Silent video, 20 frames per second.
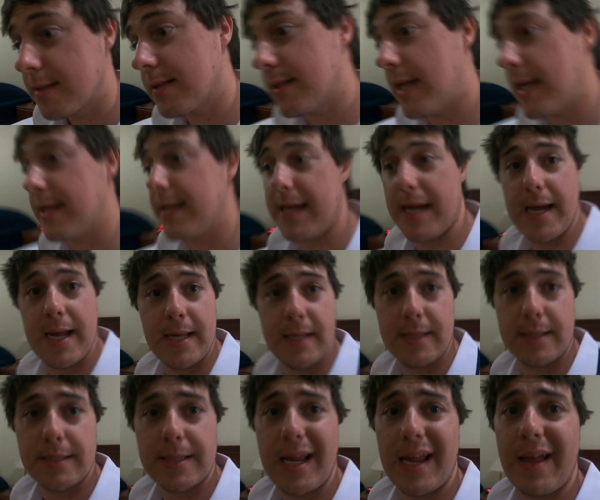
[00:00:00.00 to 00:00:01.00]
Take care,
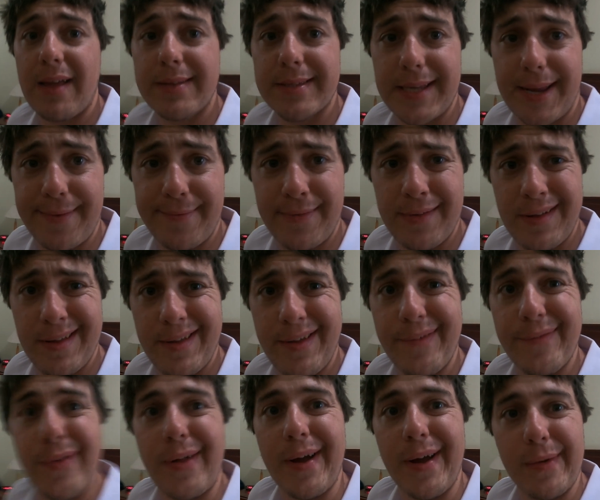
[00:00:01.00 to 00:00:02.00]
stay safe,
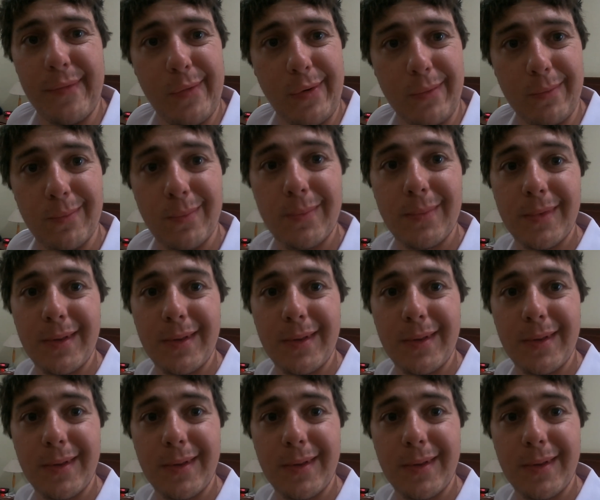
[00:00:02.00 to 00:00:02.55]
and bye everyone.